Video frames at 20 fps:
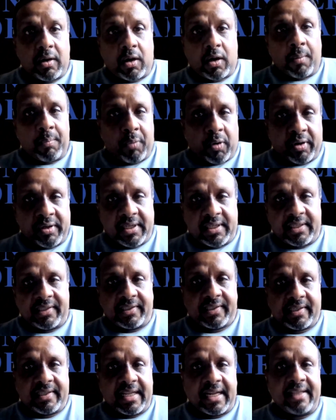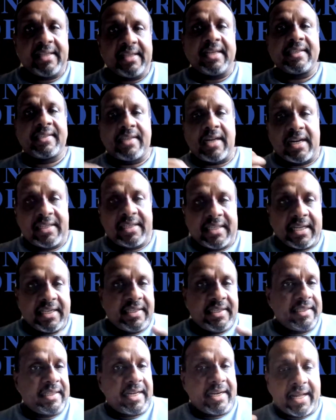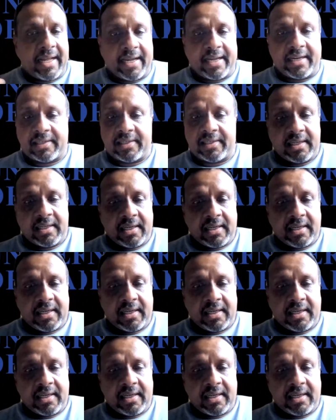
components, then they start changing their diet